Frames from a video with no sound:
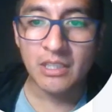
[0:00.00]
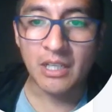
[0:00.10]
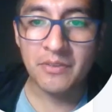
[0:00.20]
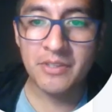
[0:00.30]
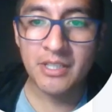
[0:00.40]

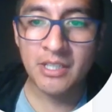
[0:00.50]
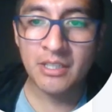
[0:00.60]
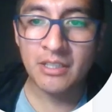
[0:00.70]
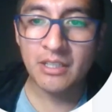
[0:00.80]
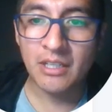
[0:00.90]
And
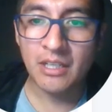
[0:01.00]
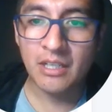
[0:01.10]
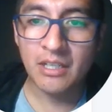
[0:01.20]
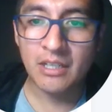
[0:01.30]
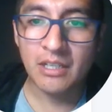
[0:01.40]
then
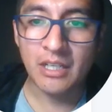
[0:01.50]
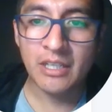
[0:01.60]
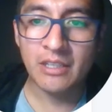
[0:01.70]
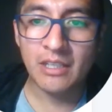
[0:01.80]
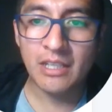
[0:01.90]
I
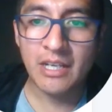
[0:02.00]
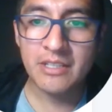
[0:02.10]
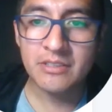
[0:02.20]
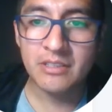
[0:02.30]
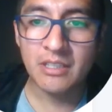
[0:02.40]

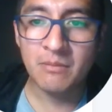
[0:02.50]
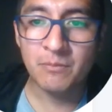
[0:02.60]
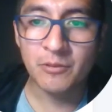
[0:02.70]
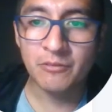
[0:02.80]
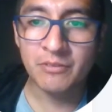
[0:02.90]
analyzed the
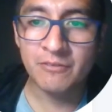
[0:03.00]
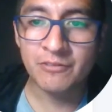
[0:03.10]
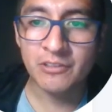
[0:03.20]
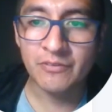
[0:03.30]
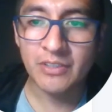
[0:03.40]
improvement
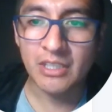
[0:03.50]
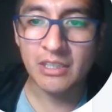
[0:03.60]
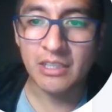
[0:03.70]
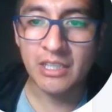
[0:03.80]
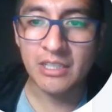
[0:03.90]
from the
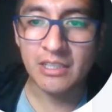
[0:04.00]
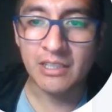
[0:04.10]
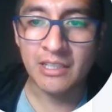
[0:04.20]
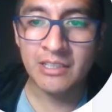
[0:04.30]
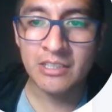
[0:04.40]

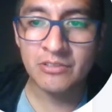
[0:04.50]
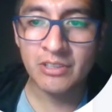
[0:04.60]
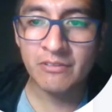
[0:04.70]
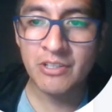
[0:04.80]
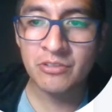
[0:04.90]
linear
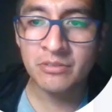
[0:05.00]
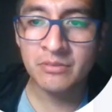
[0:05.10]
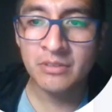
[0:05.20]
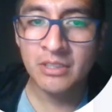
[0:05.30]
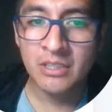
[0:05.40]

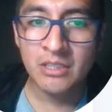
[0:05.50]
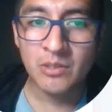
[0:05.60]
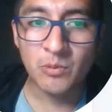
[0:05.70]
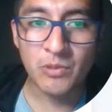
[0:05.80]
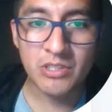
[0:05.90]
regression,
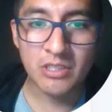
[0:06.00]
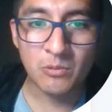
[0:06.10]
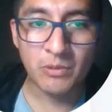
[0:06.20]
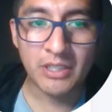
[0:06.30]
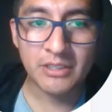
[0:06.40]
which
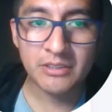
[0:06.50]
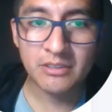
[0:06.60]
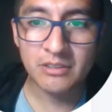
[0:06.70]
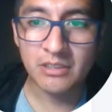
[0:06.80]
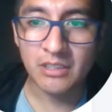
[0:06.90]
it
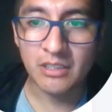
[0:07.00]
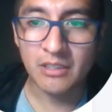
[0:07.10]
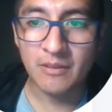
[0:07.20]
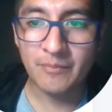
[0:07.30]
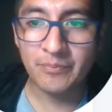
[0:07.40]
was
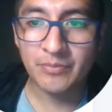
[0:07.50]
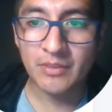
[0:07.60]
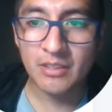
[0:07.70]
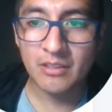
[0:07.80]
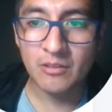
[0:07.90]

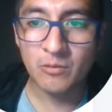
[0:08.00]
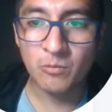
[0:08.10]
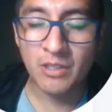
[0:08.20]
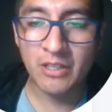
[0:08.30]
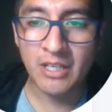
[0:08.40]

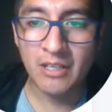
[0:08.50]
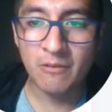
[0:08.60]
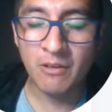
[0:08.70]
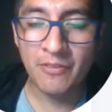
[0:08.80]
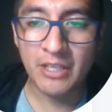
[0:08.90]

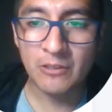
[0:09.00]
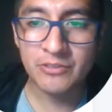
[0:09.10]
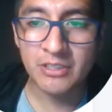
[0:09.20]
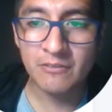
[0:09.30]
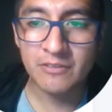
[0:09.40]

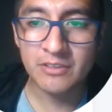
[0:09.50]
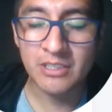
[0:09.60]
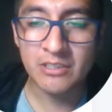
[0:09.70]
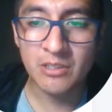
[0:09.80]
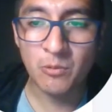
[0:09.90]

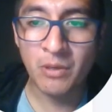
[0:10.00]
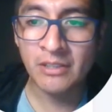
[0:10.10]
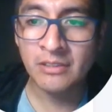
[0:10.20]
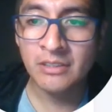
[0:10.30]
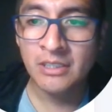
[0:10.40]

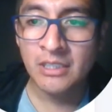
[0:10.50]
1061,